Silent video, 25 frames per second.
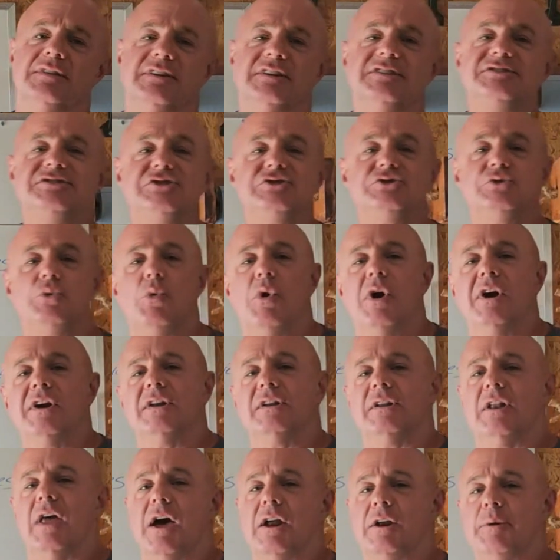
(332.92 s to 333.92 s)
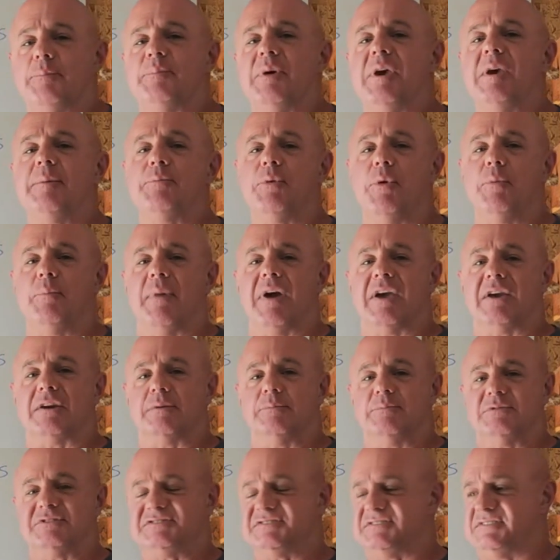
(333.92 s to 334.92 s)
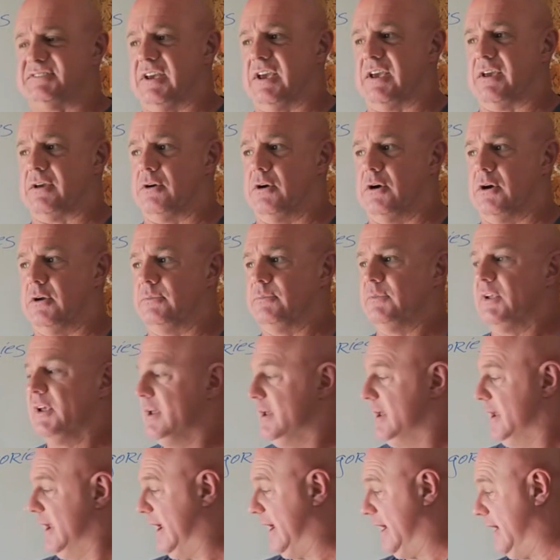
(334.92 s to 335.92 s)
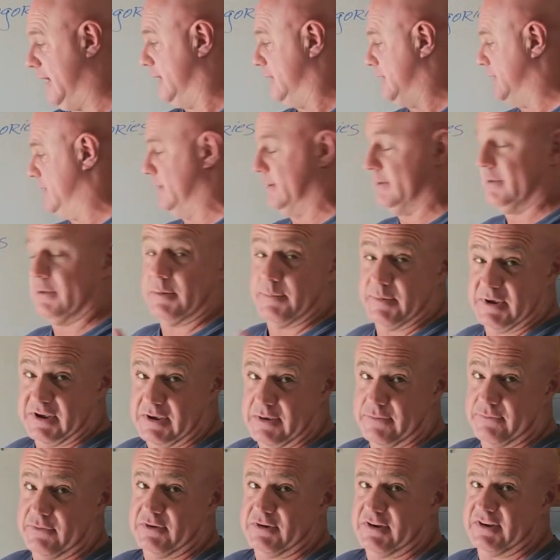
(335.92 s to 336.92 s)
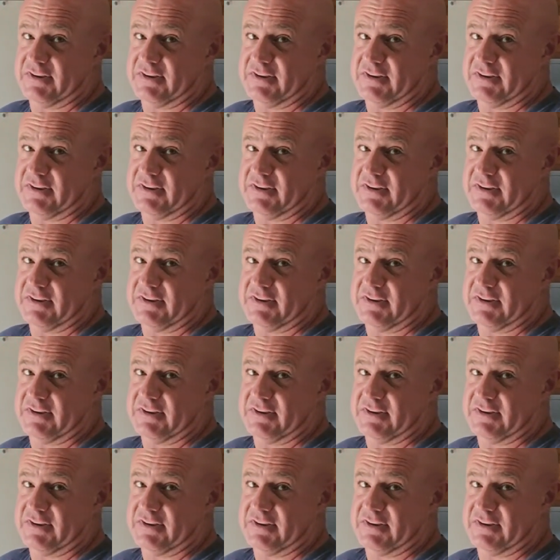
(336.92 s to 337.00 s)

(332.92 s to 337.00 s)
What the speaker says: This is one a lot of people make a mistake on. And let me give you an